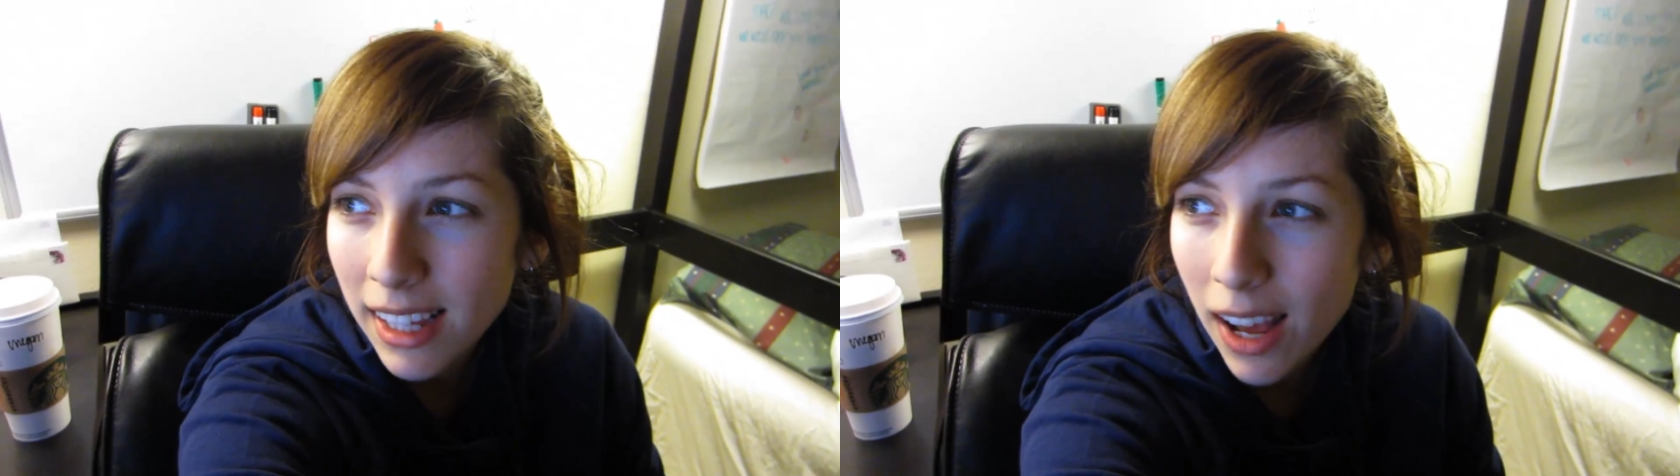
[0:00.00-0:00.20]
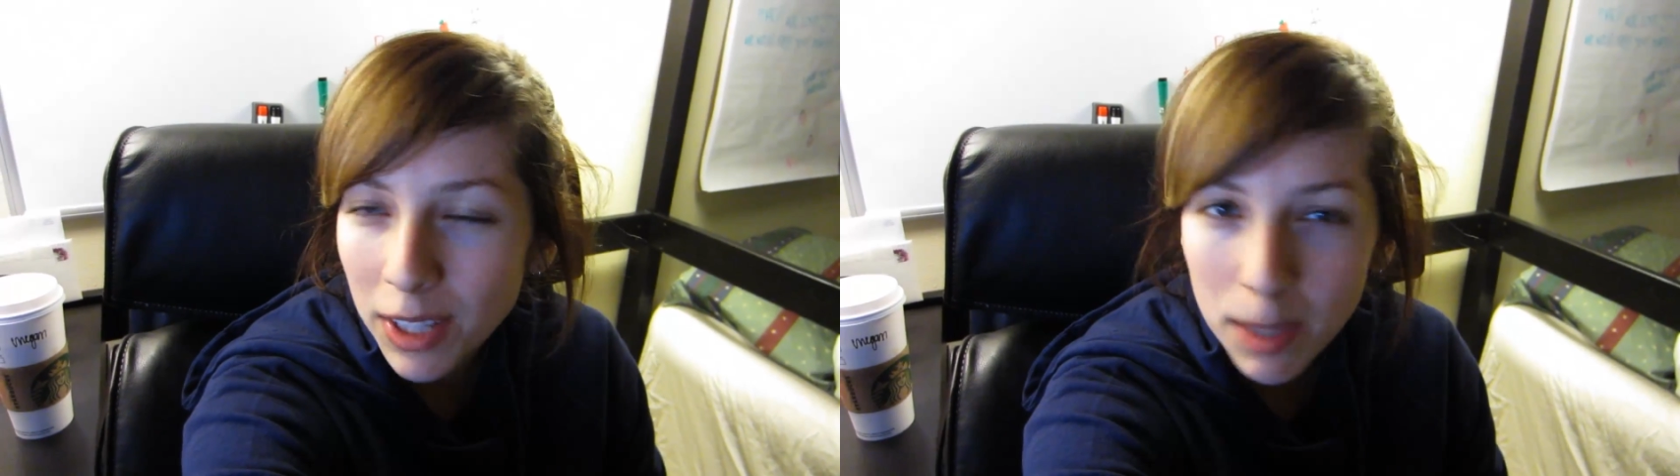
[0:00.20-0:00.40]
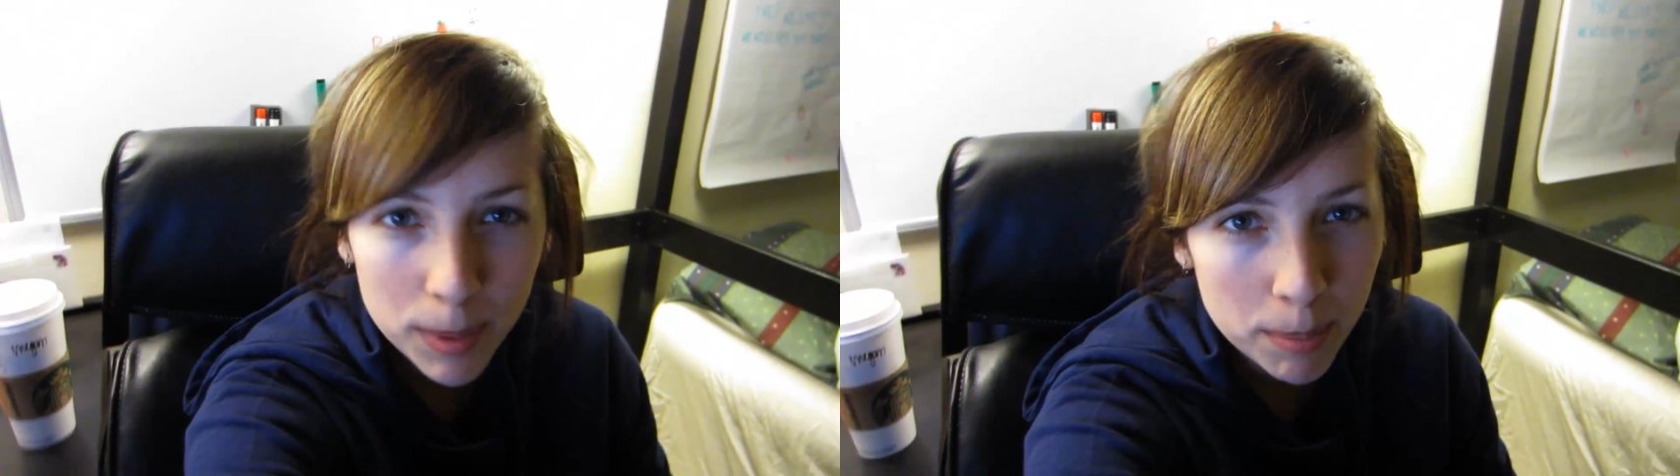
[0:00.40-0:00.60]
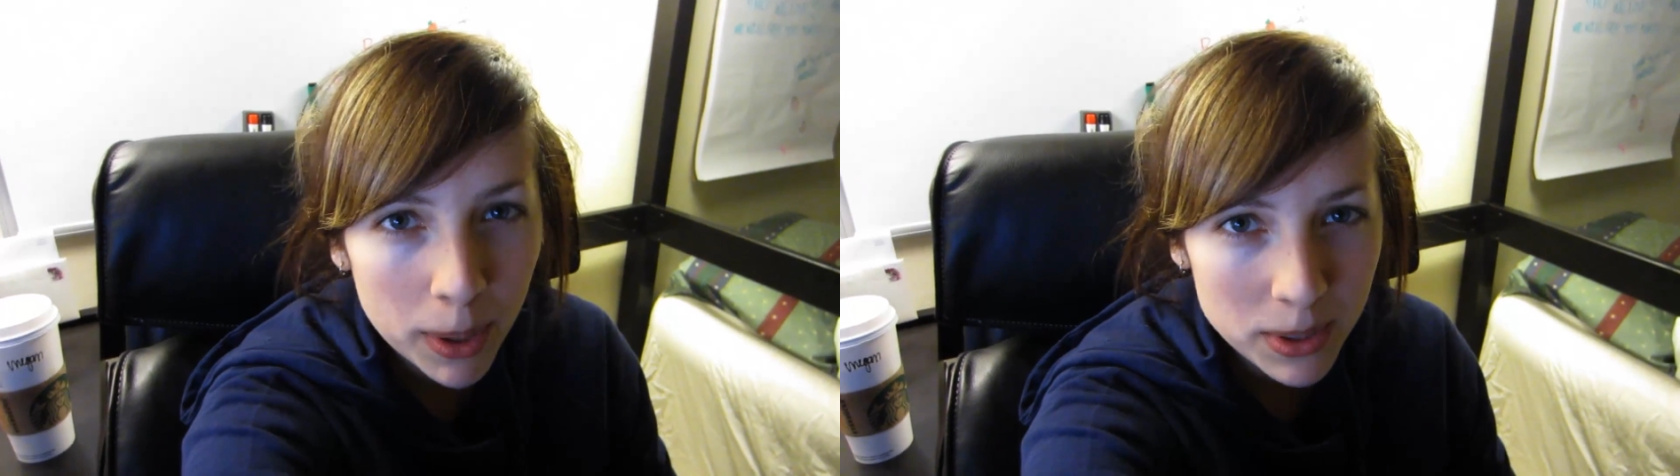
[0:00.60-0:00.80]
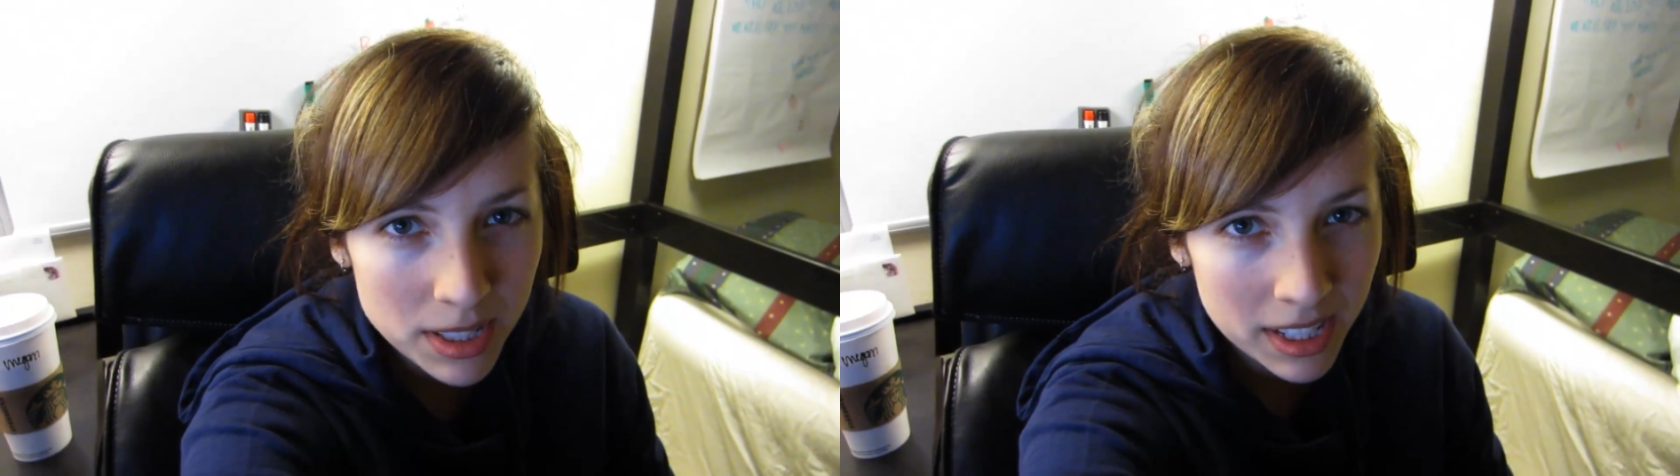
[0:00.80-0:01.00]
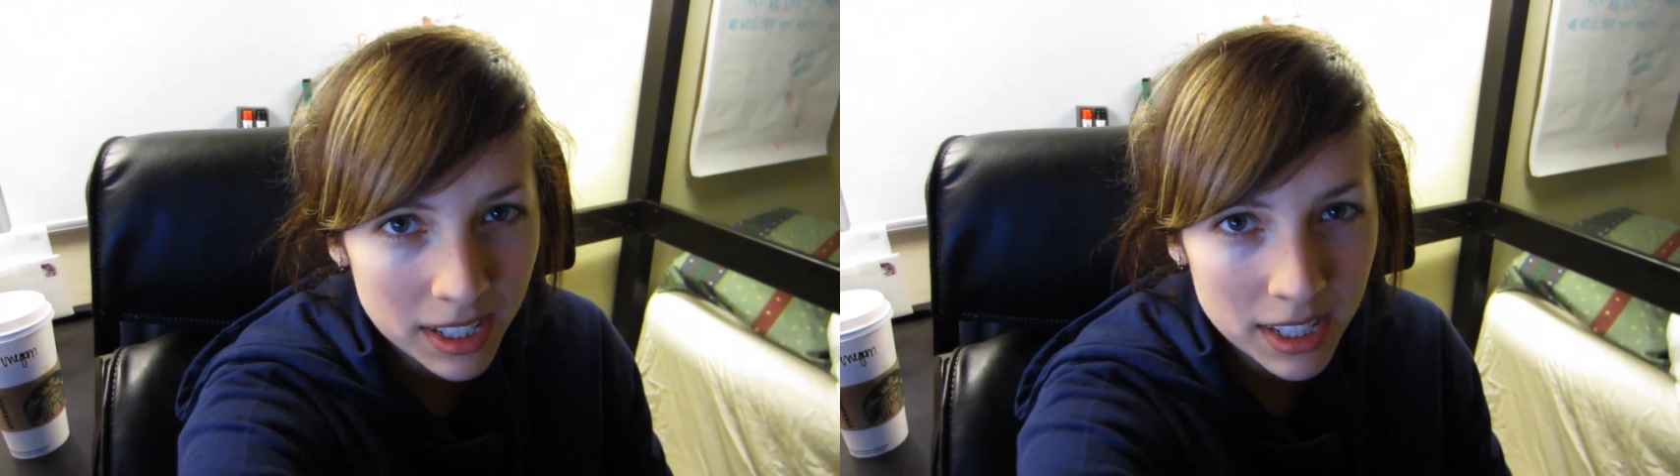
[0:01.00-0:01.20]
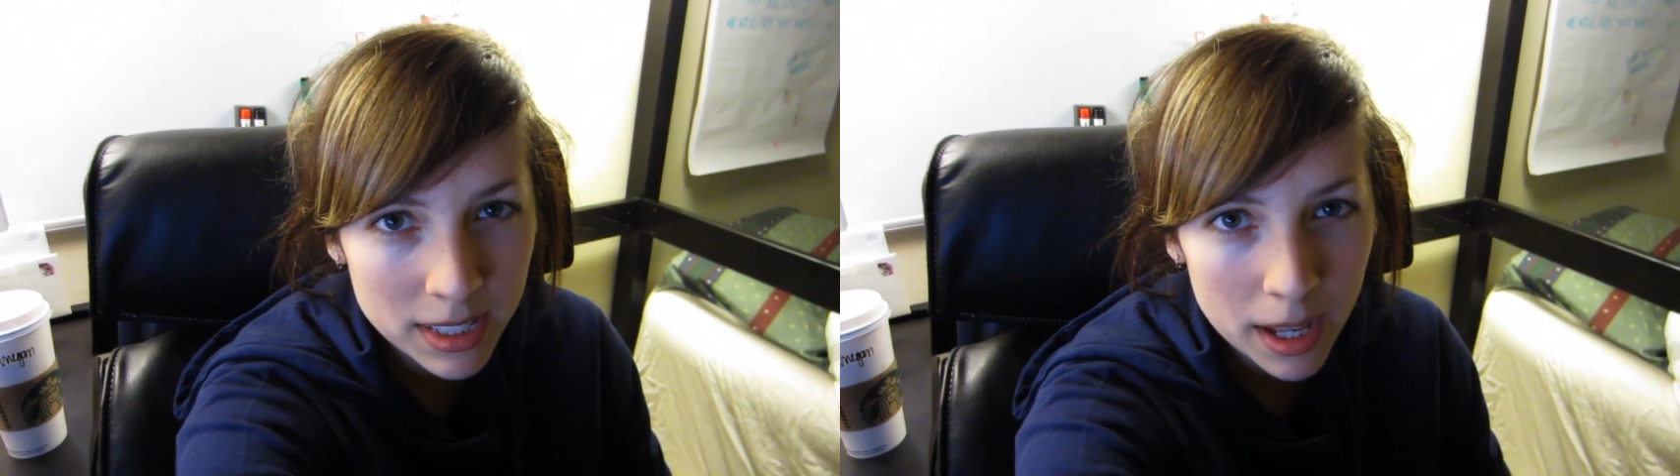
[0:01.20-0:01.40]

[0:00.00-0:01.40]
I'll keep you posted because